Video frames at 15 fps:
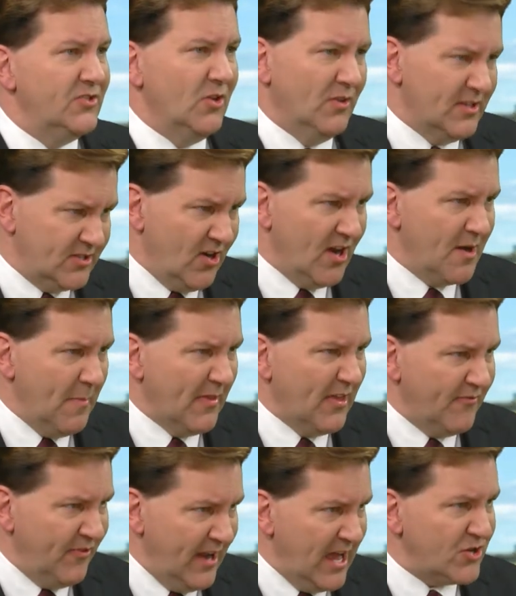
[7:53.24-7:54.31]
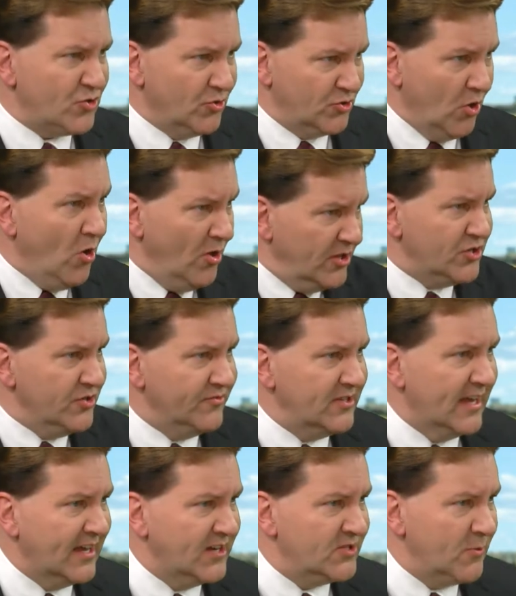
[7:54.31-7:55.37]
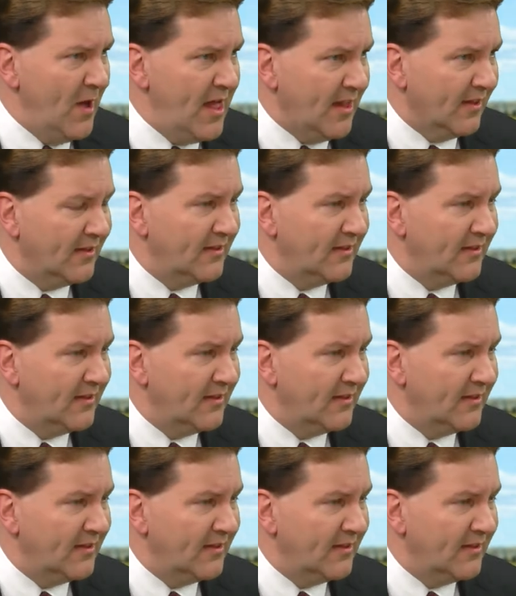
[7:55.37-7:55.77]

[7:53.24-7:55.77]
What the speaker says: So let's talk about the financial toll that you've taken as well.